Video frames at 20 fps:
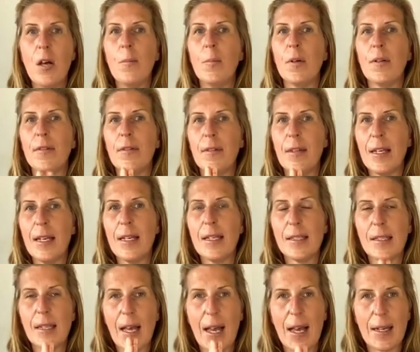but
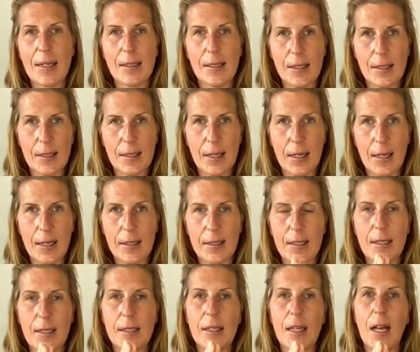these
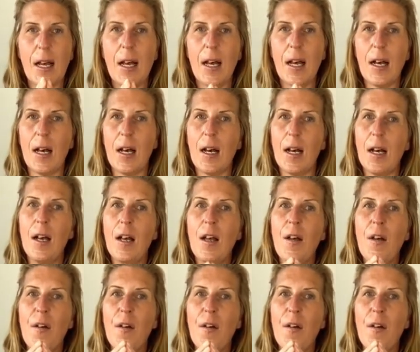exercises are